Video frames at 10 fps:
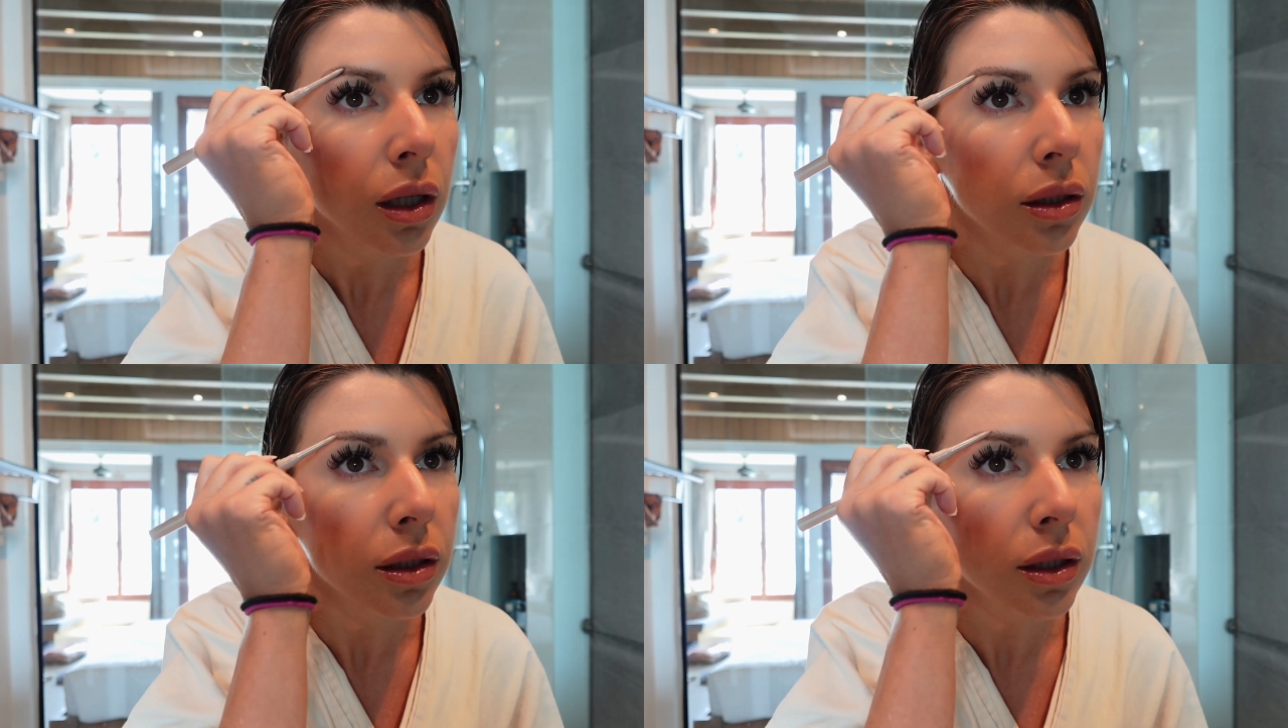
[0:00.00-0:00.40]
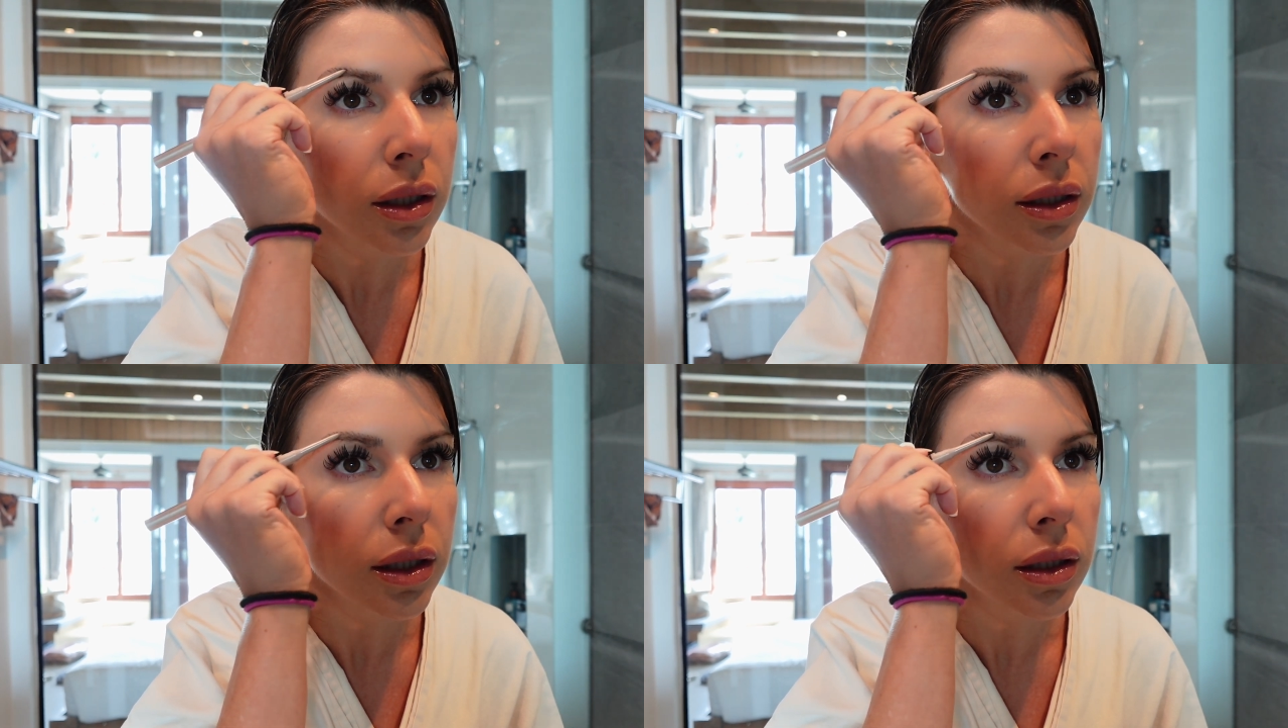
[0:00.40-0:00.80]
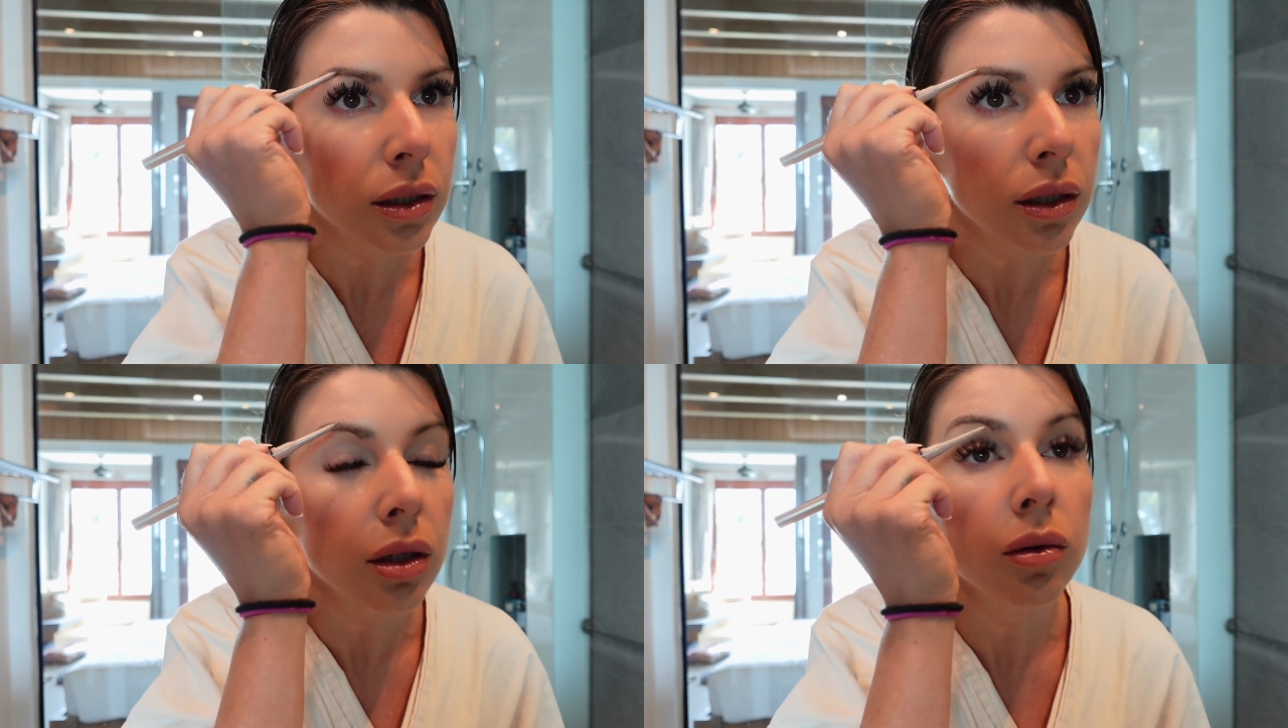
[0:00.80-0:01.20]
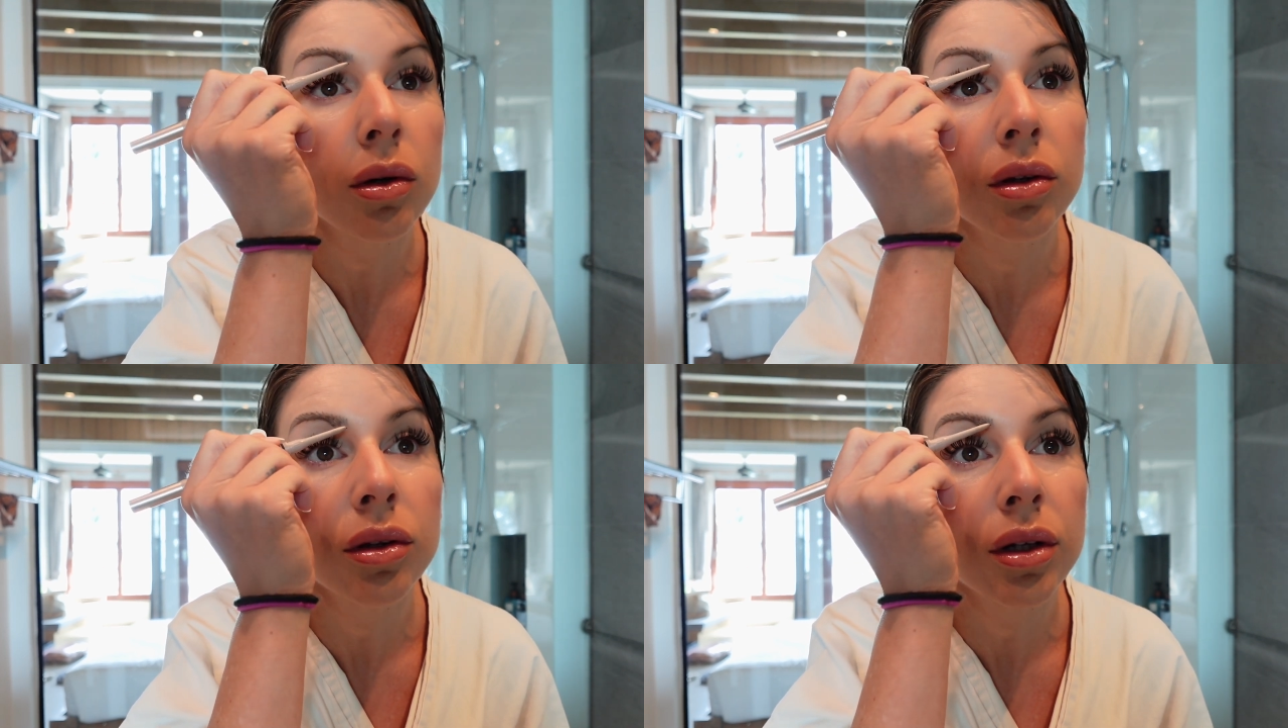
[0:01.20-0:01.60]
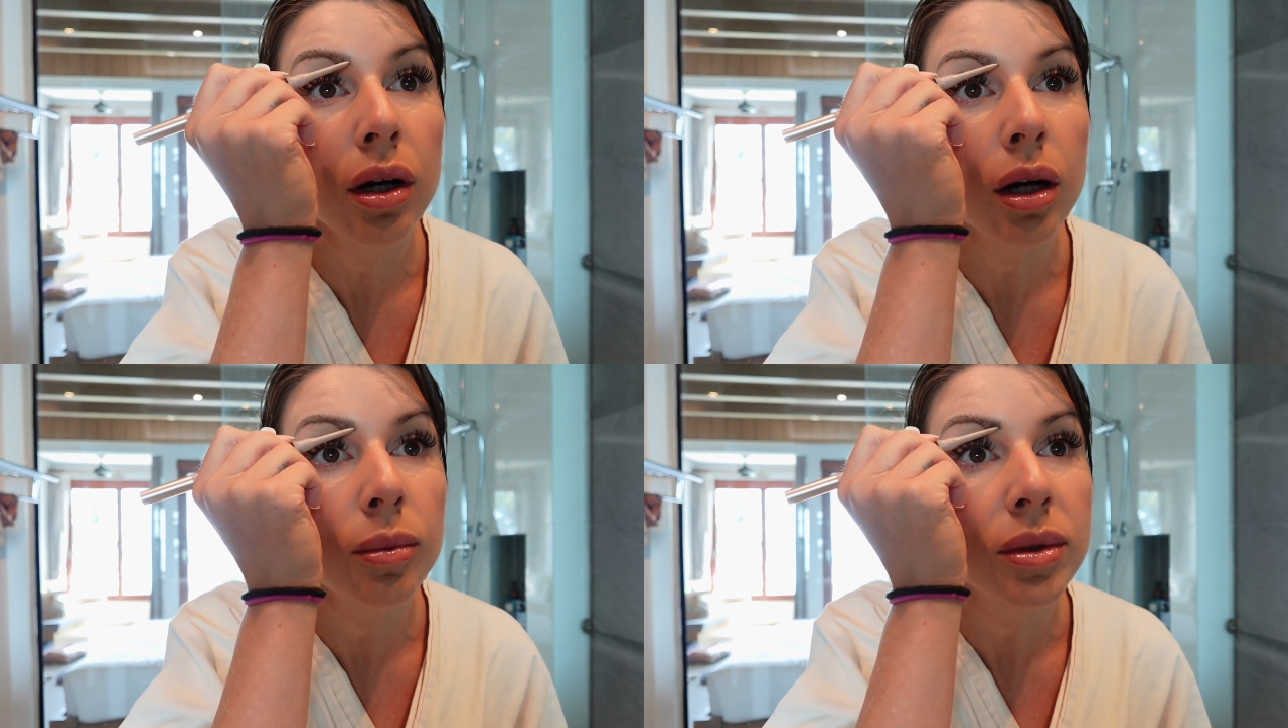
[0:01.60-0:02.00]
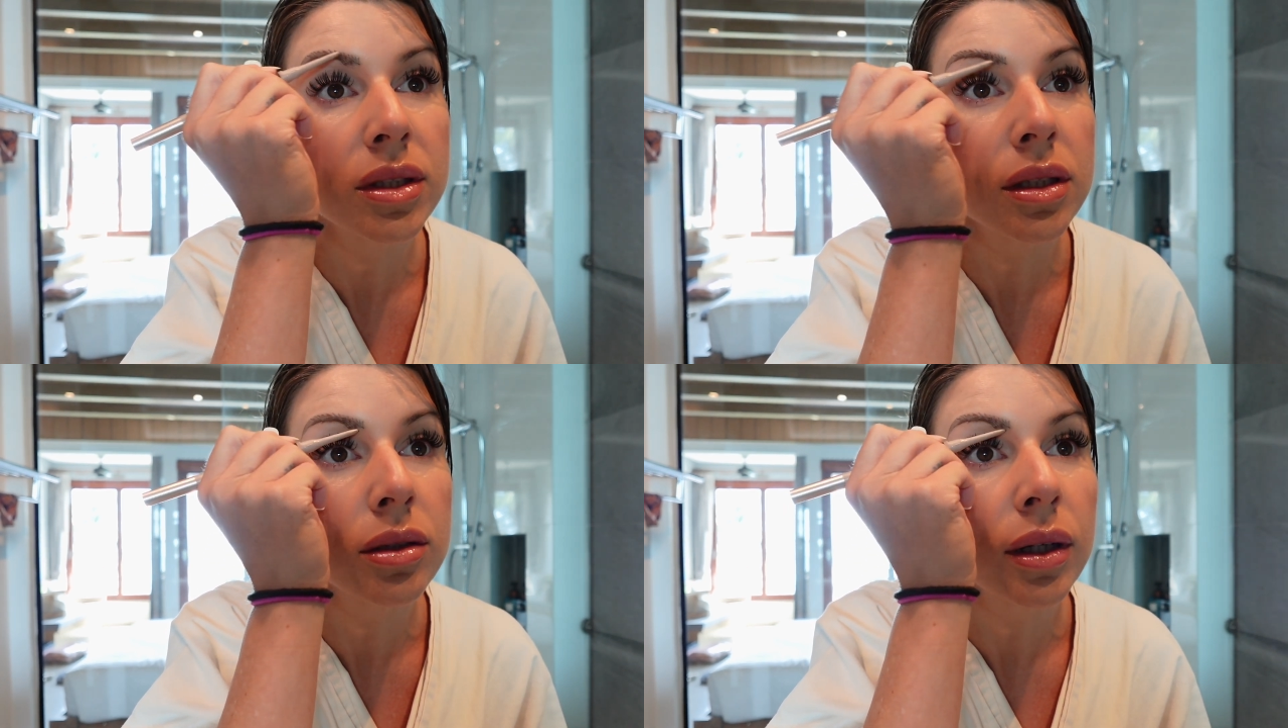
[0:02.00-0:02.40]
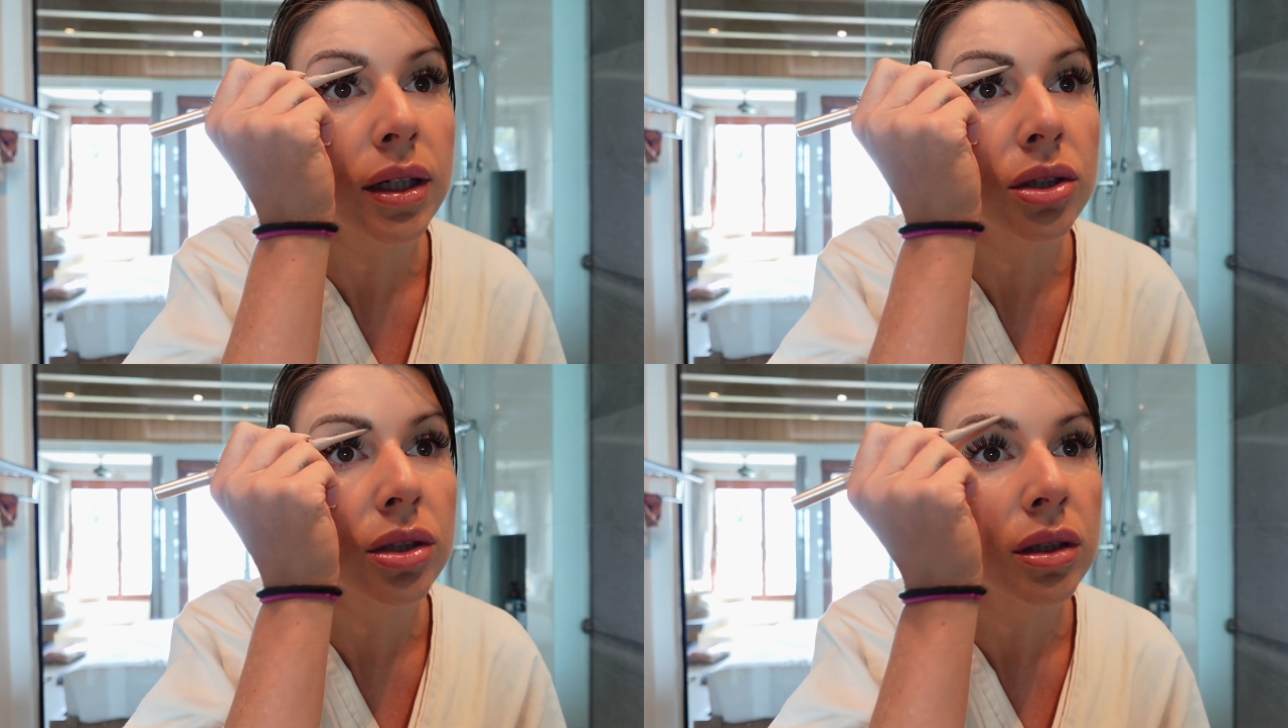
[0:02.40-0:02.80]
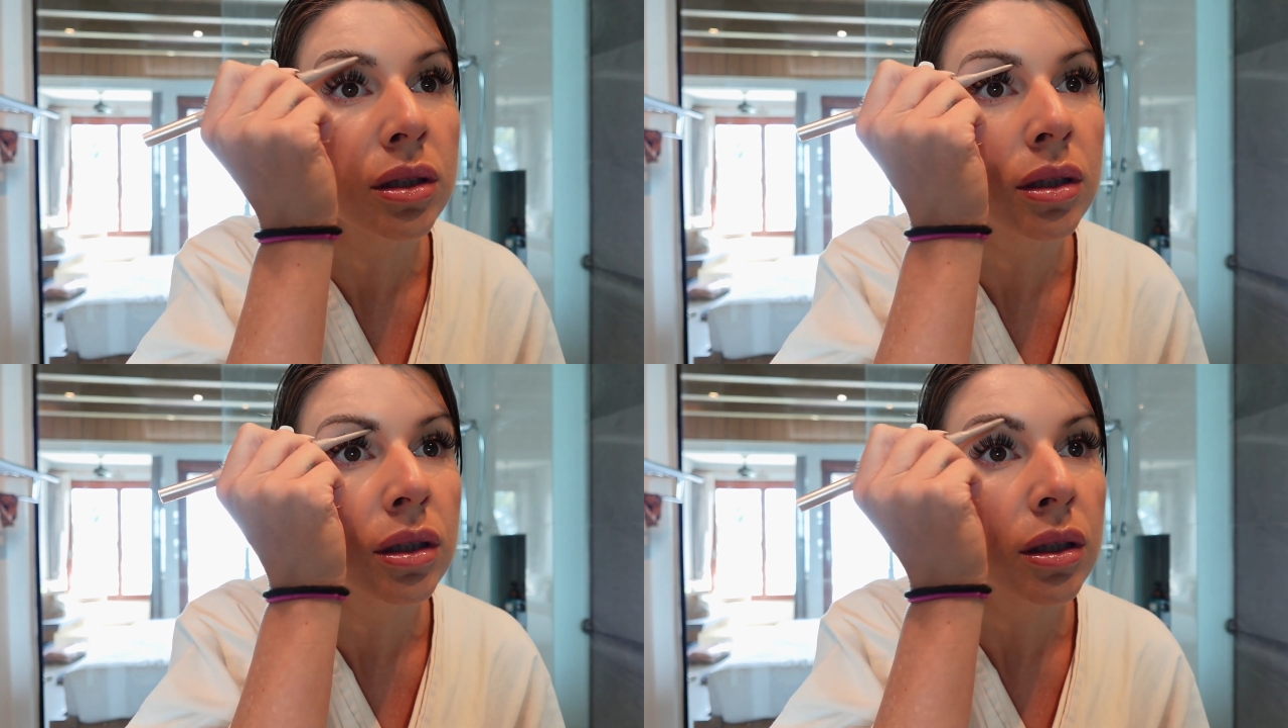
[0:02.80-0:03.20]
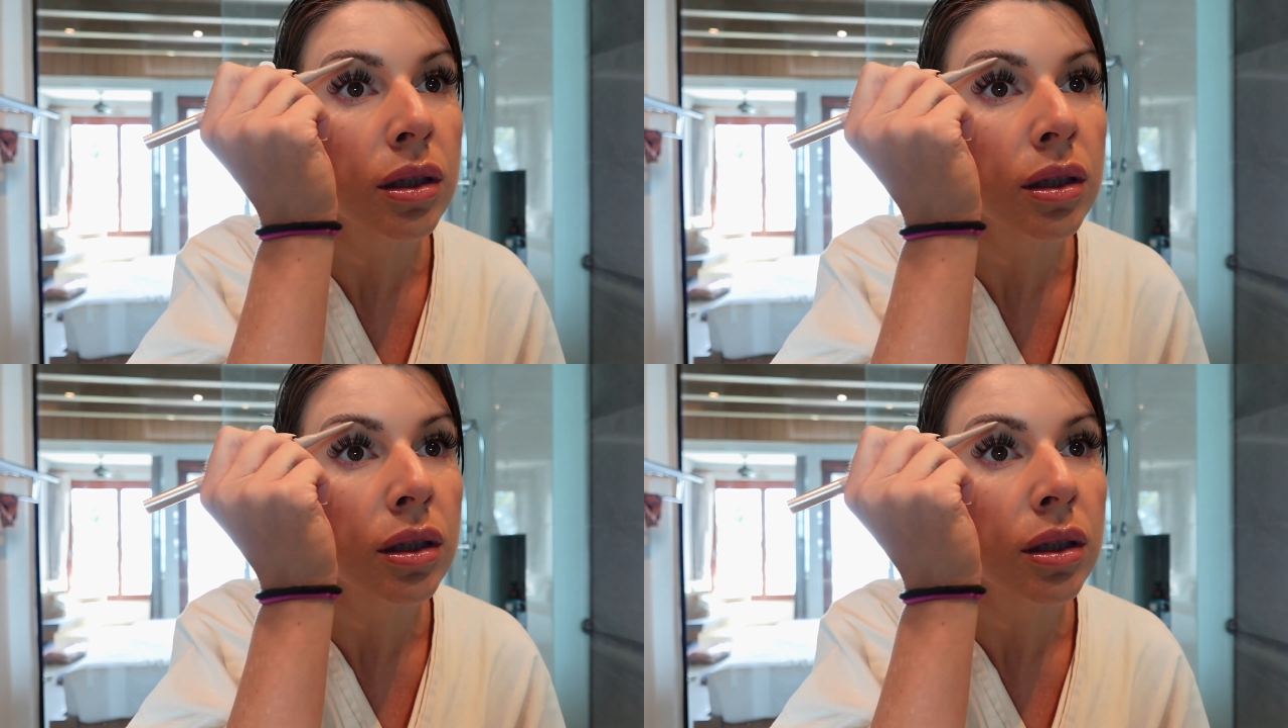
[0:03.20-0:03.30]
And then I kind of go the opposite direction